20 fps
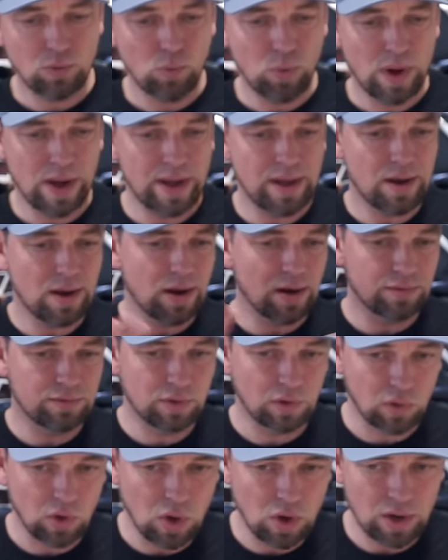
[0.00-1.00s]
the way of
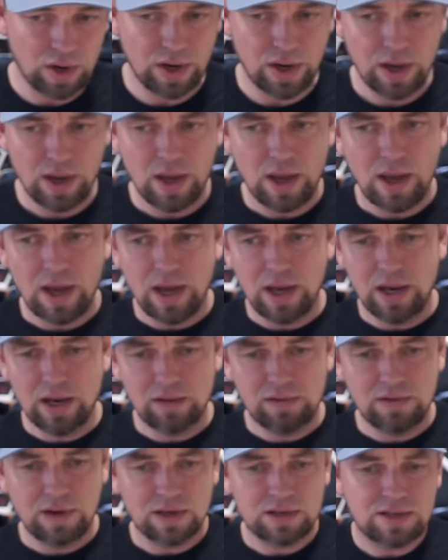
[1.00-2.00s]
the look, and
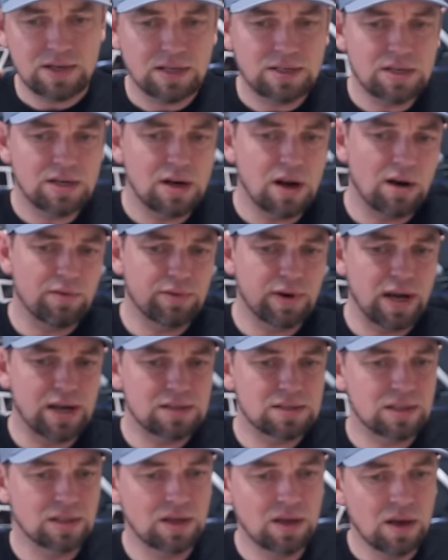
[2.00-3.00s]
it sets it off
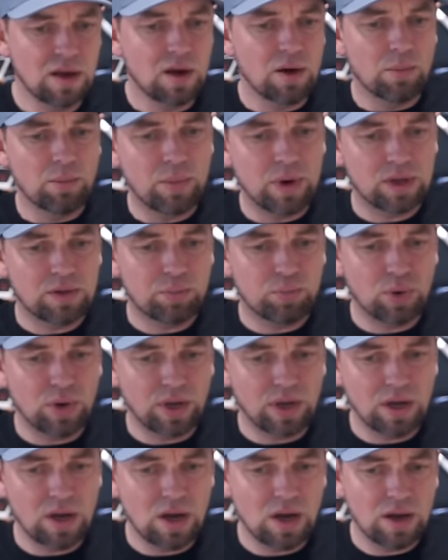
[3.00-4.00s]
nicely. But
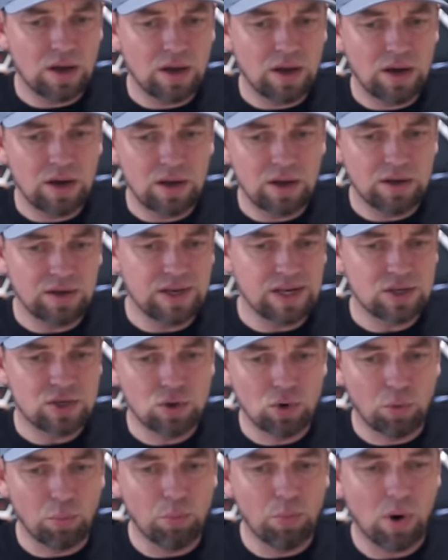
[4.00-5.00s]
putting an
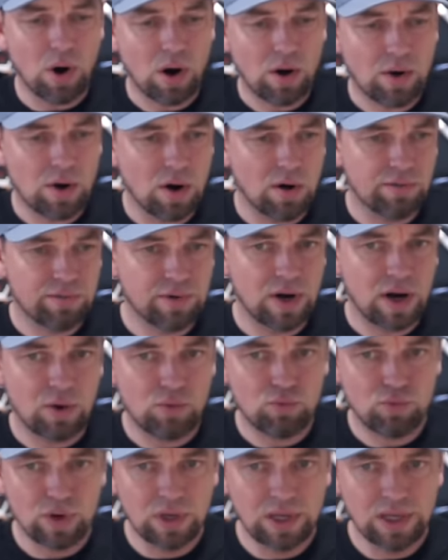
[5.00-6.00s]
additional bar over there
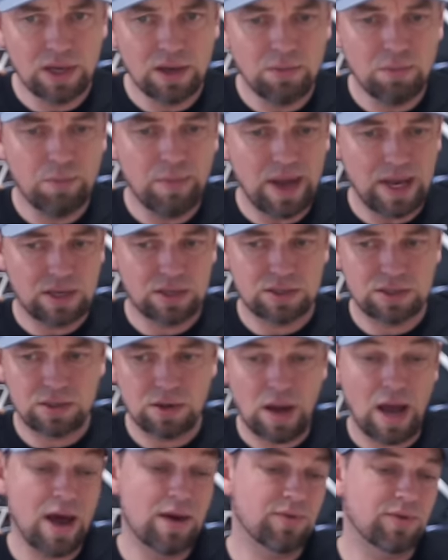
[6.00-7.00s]
really makes,
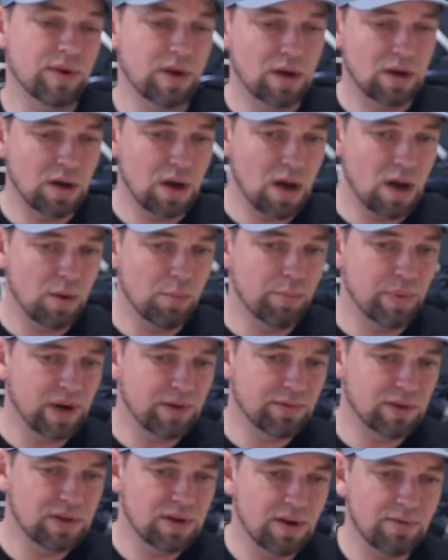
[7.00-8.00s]
I think, a bit
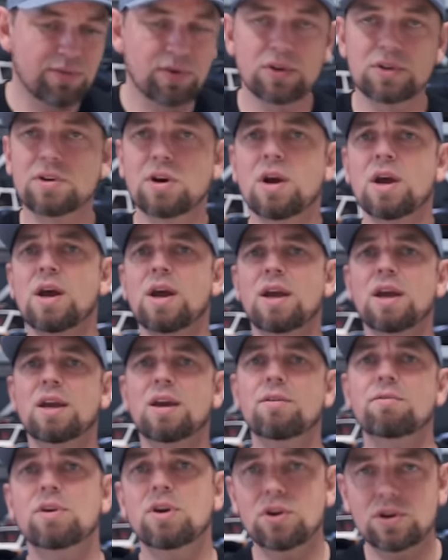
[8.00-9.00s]
of a difference in
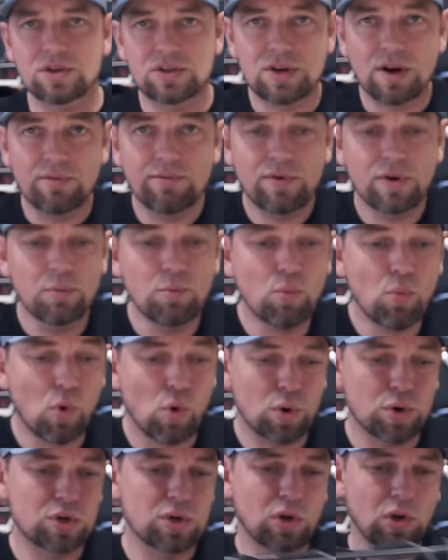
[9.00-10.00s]
giving you something
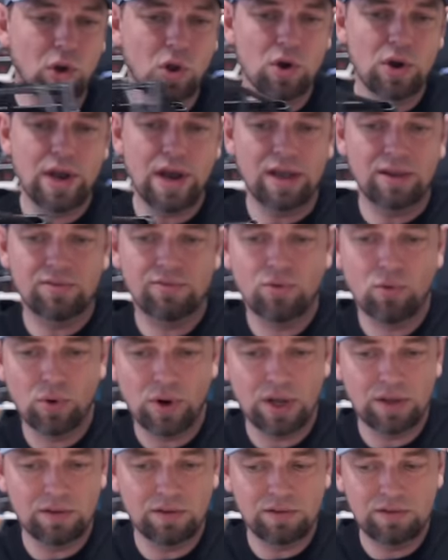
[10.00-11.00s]
more to look at
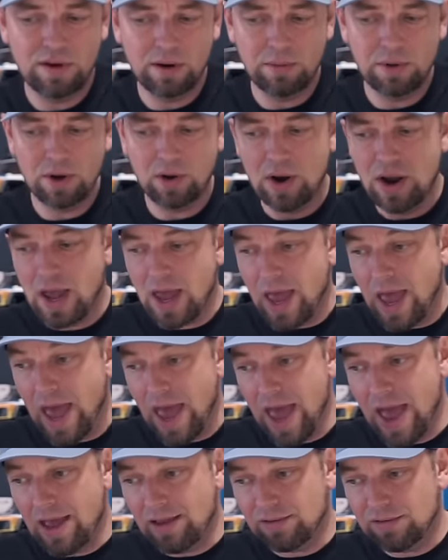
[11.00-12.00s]
for that interior.
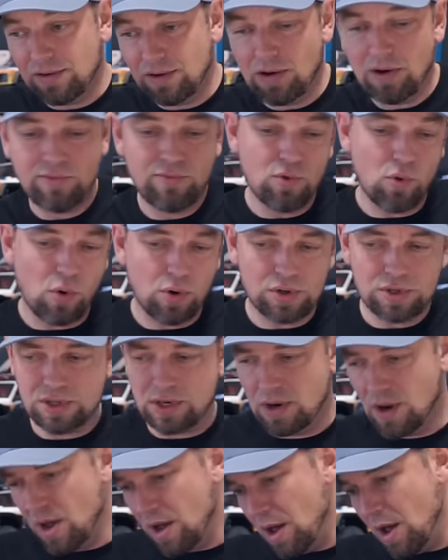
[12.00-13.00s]
And of course,
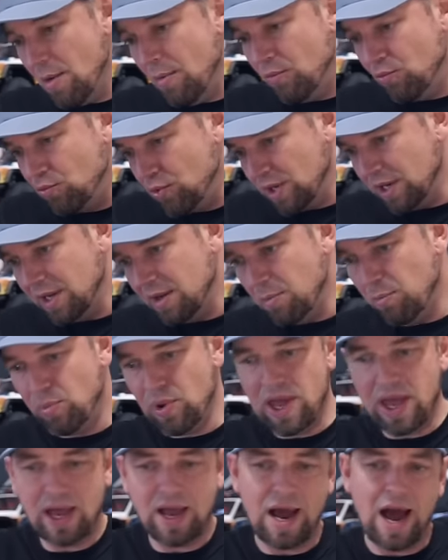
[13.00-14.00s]
a really
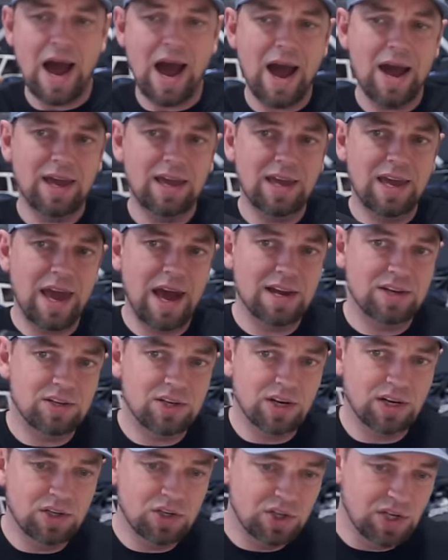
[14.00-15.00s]
big
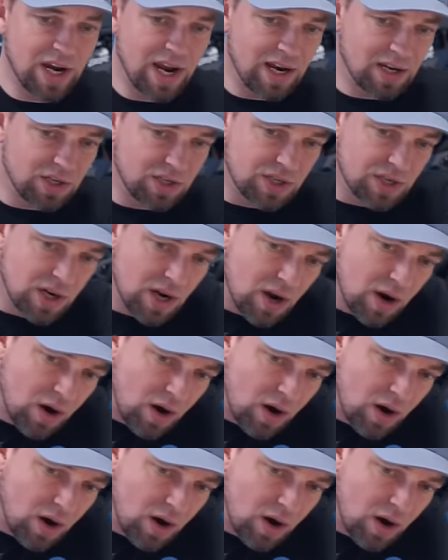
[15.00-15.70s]
eye-catching change